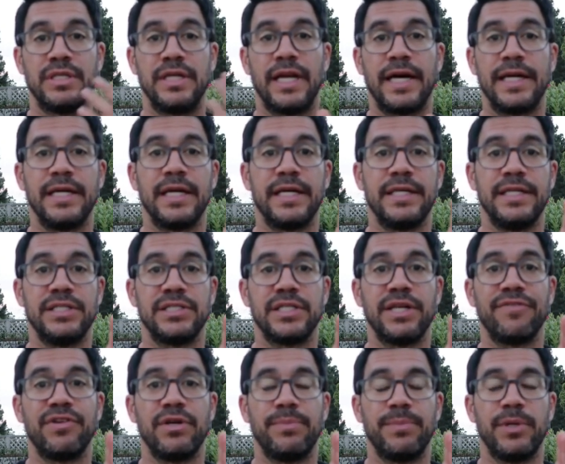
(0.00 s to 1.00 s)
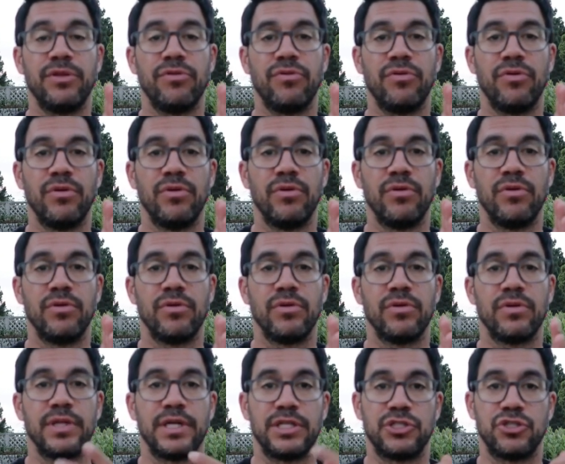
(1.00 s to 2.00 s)
$9.97 a month.
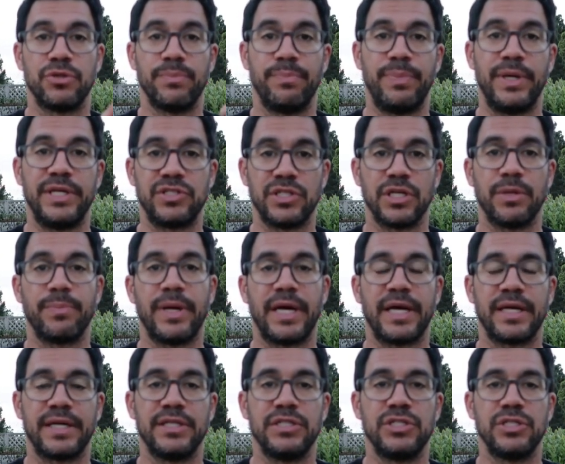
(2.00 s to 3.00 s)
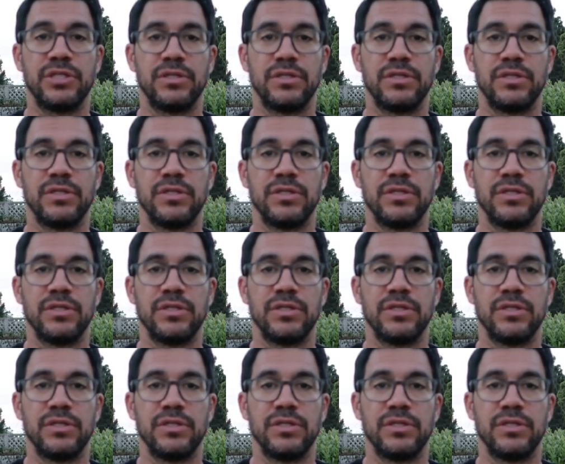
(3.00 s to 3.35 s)
That's your basic package.